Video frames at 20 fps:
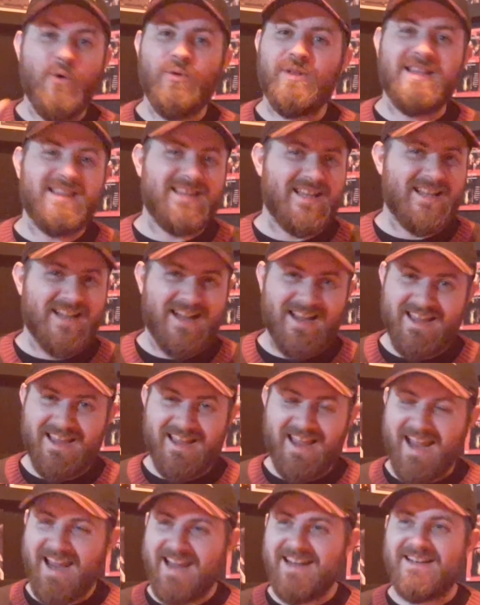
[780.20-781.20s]
the only thing I
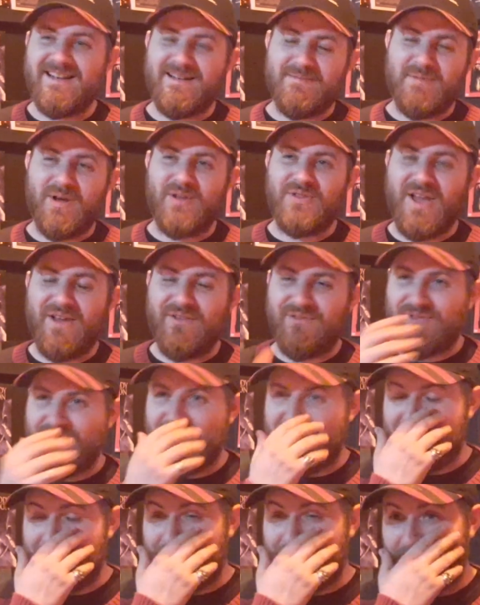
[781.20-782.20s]
hated about that
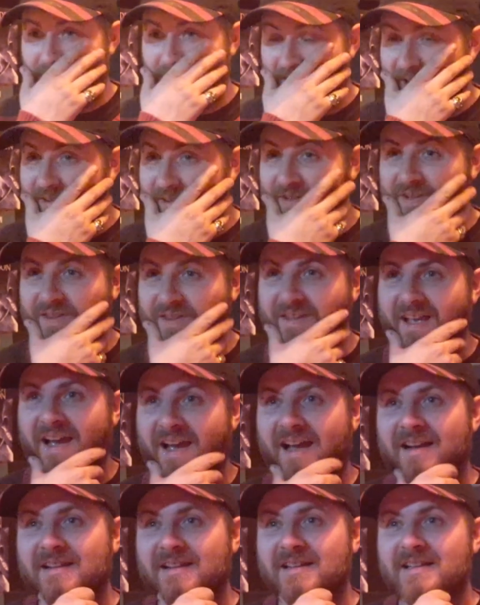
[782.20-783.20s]
fight. But other than
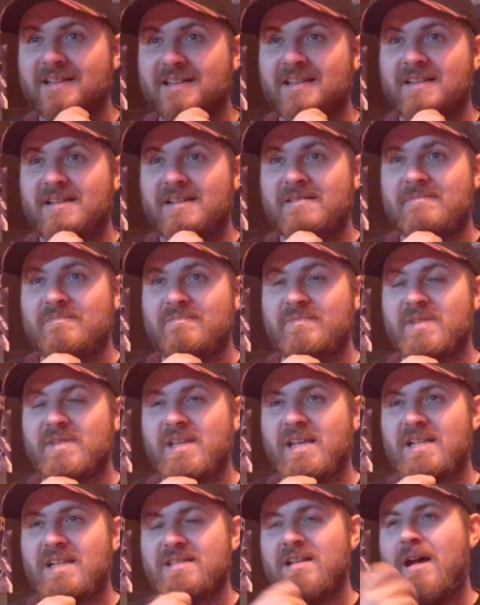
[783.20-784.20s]
that,
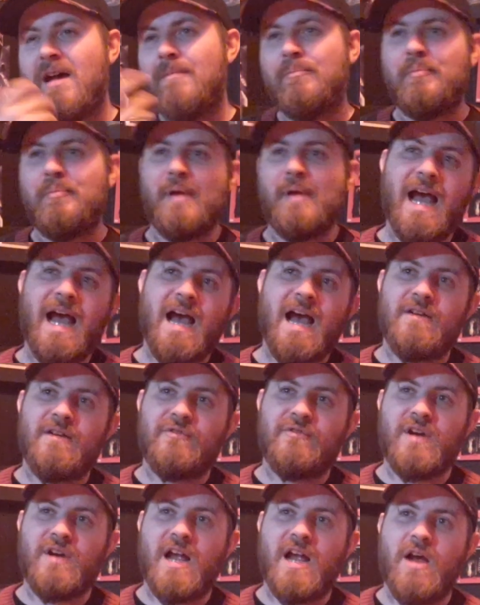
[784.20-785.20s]
it's not
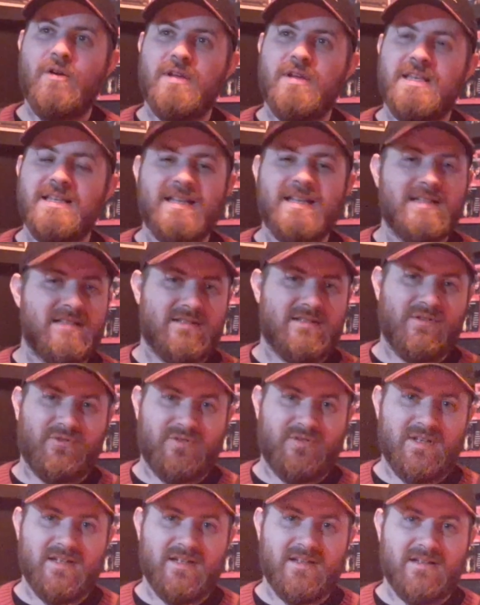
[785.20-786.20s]
bad for how he gets
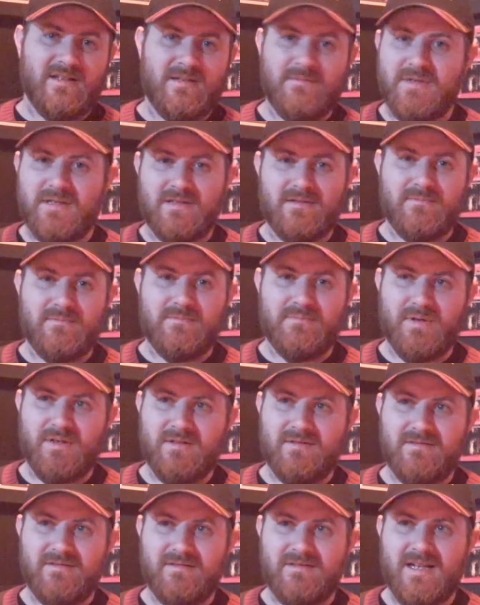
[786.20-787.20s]
defeated. I mean,
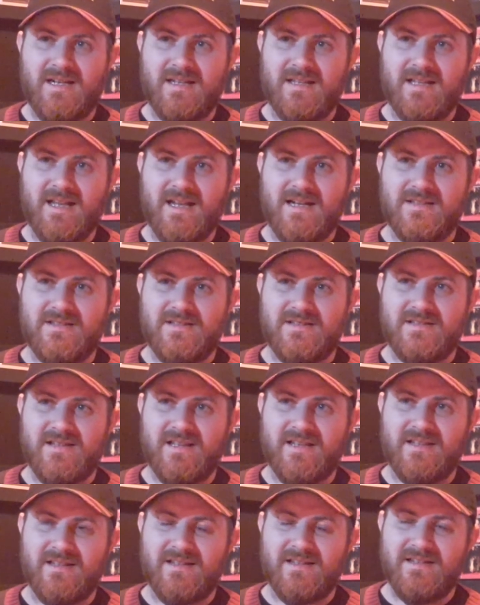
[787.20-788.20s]
but then again, it's just
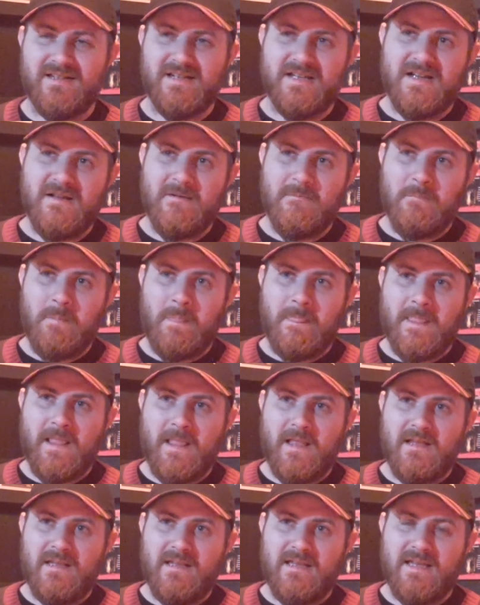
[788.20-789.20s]
like
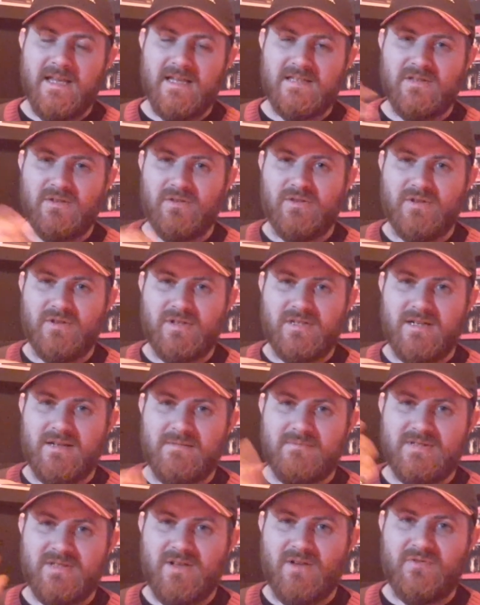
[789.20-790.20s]
he has to look at
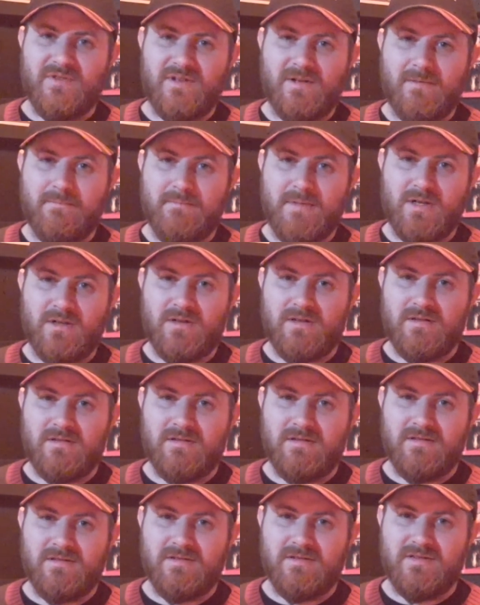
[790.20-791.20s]
himself in a
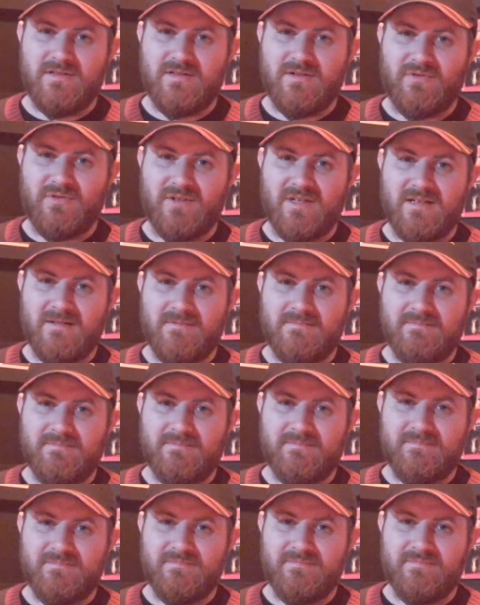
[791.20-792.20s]
mirror to defeat him.